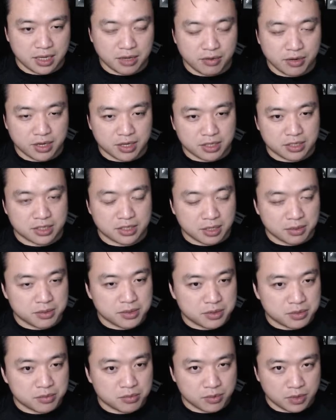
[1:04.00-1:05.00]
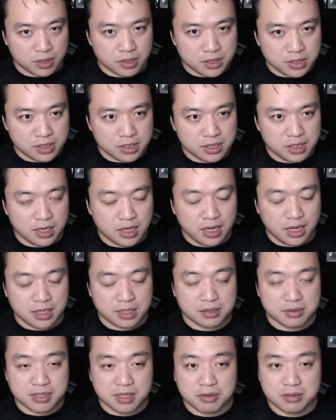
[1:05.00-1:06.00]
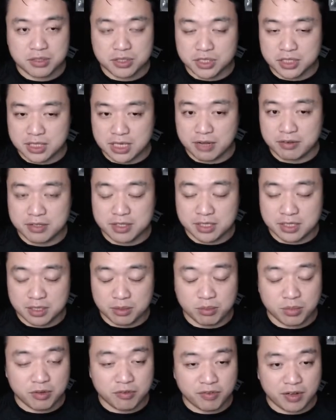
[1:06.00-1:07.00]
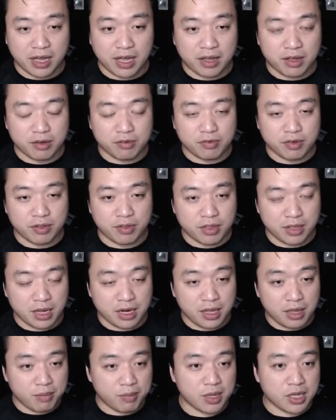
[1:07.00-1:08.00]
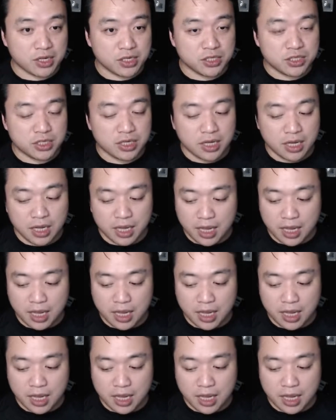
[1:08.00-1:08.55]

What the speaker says: when it just comes to words, and sometimes you just have to simplify with an image.